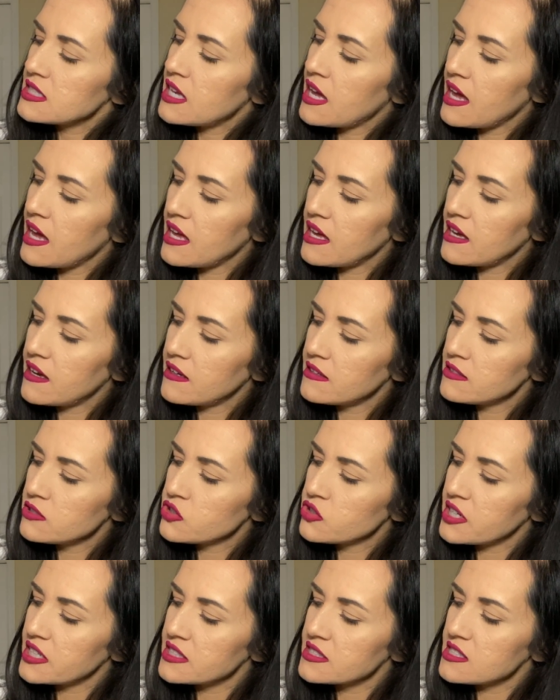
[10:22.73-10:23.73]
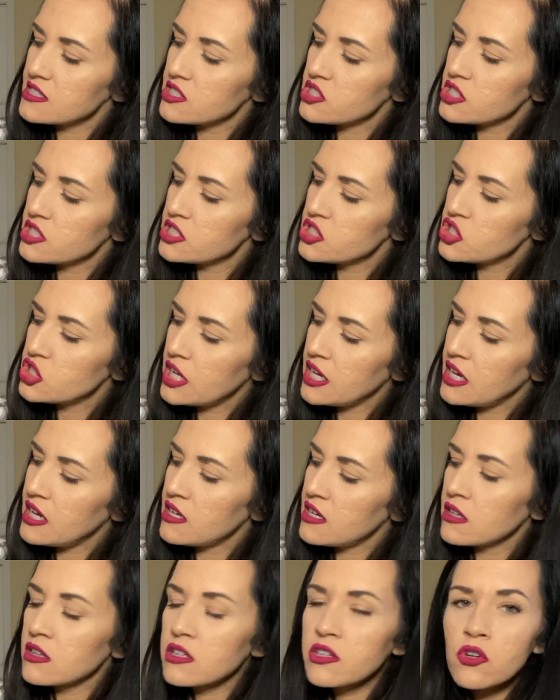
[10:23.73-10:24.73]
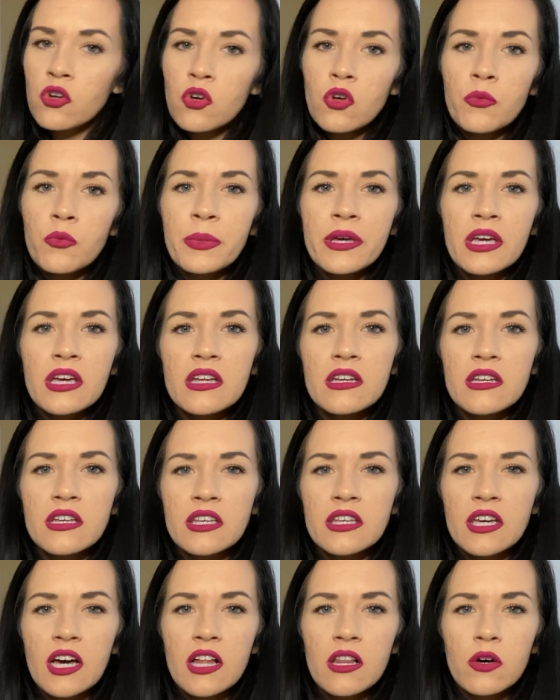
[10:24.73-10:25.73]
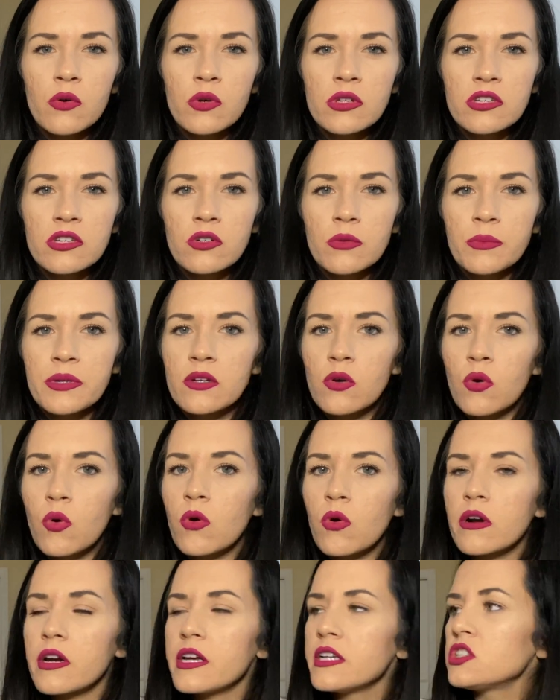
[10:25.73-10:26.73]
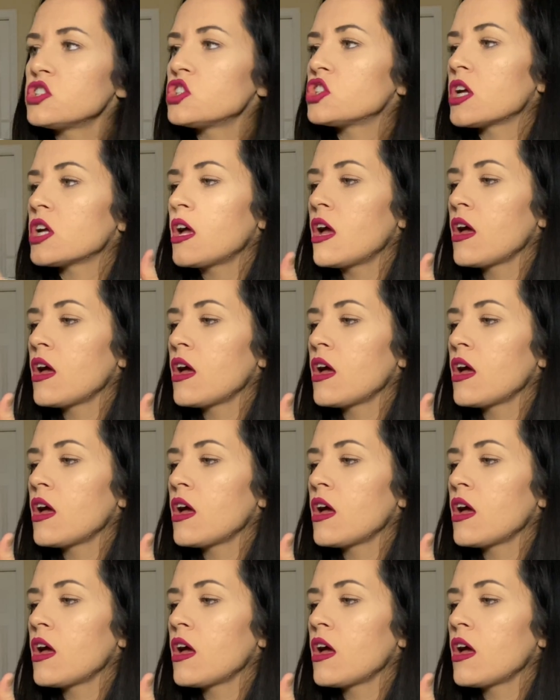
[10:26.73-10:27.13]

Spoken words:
tan transition shade, a little bit yellow, a little bit orange.